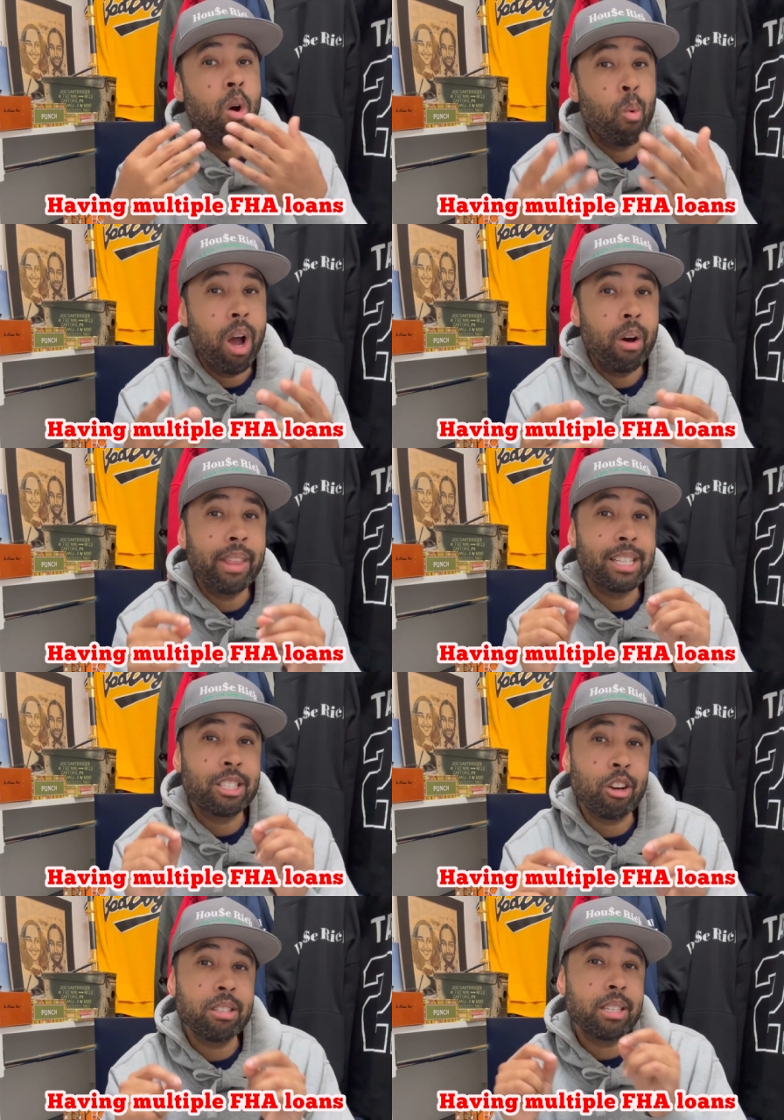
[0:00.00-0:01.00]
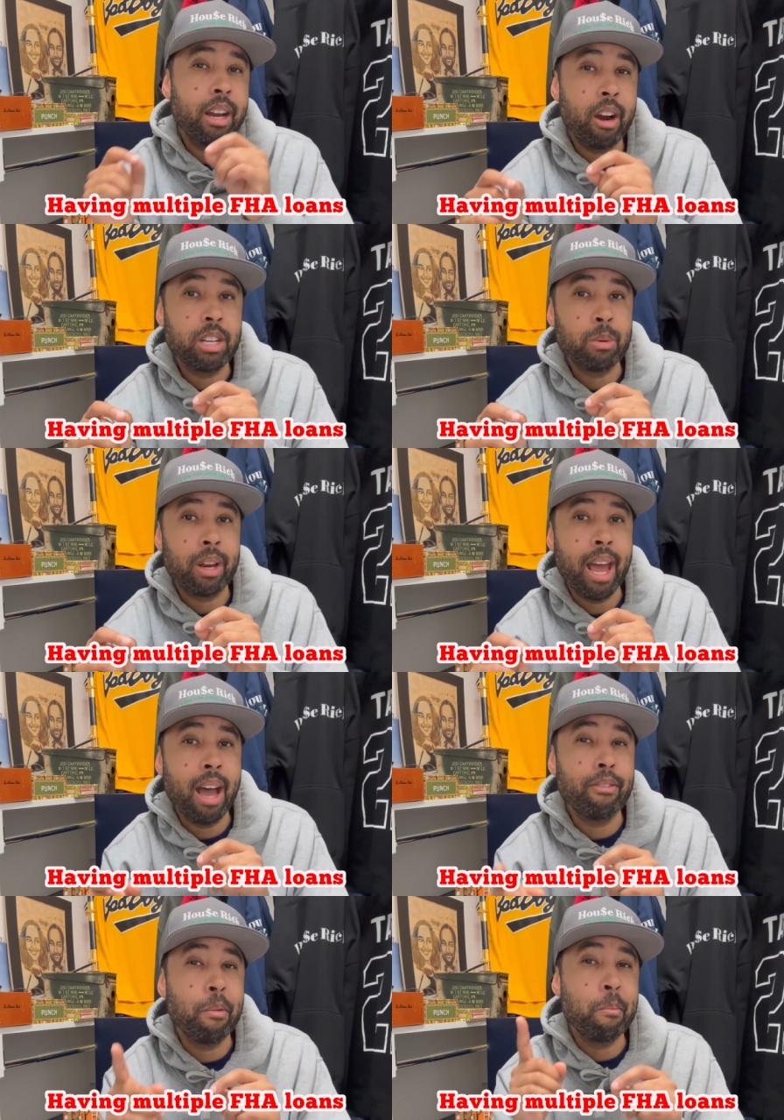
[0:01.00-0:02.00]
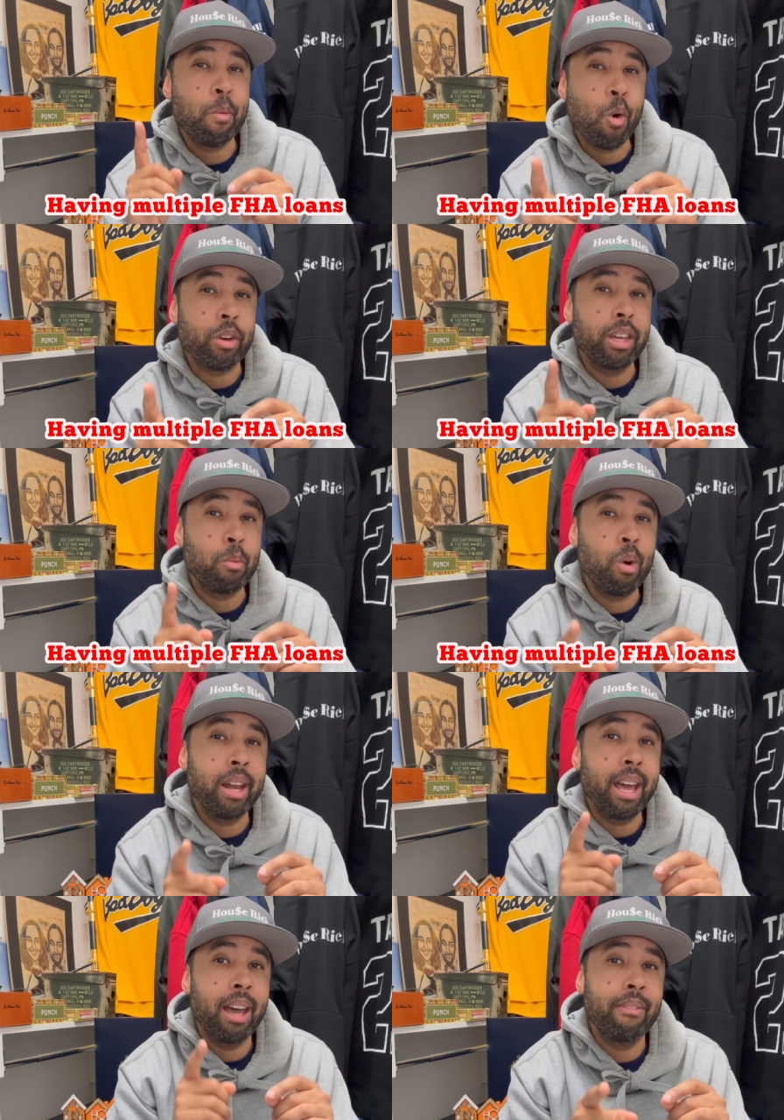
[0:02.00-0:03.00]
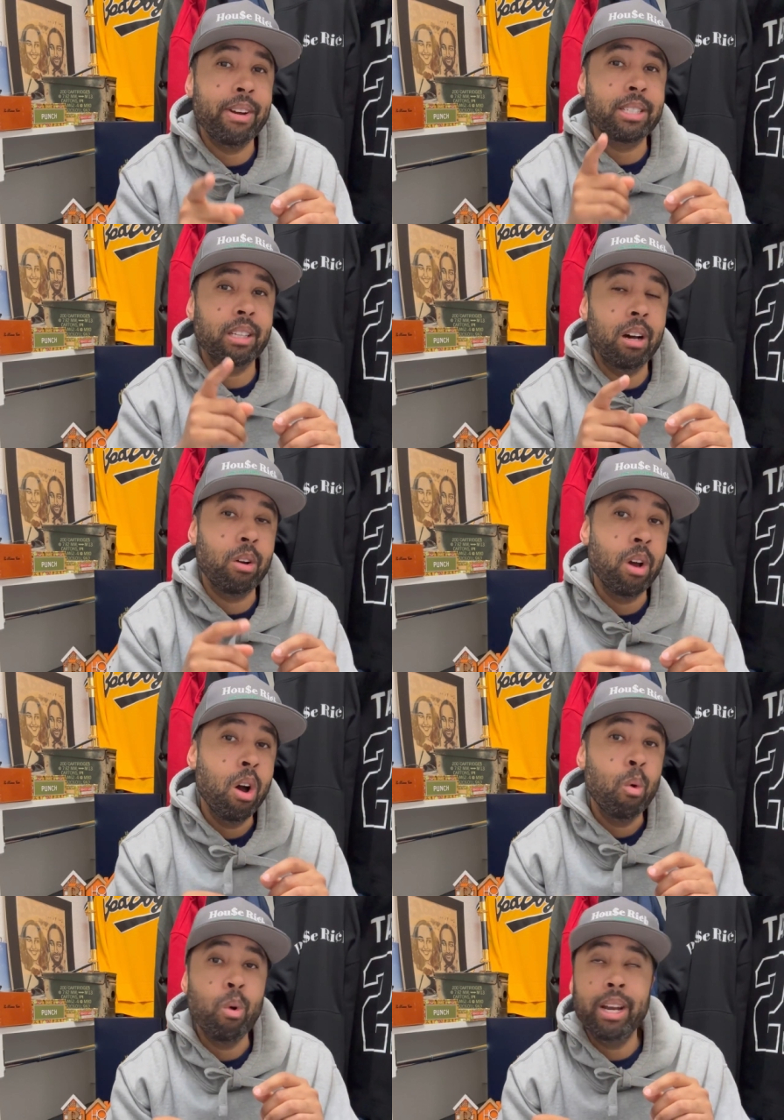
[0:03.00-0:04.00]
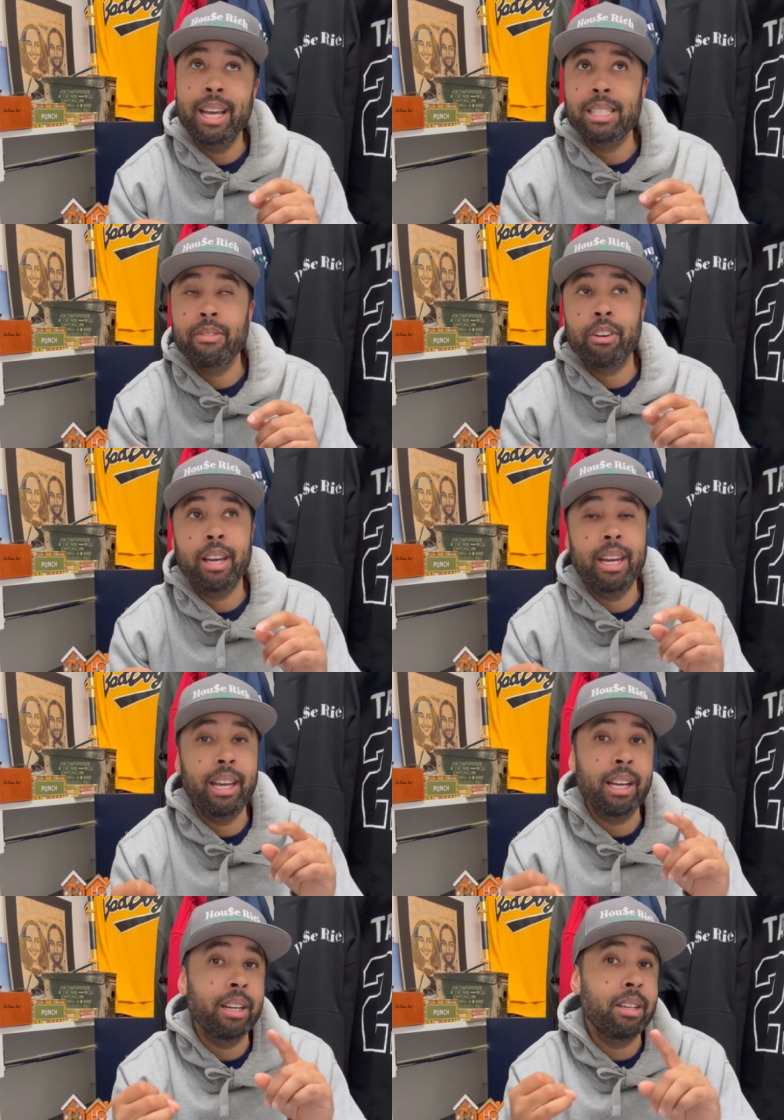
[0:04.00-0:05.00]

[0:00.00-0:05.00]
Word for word: Well, there's certain scenarios you can have more than one FHA loan. One is if you're getting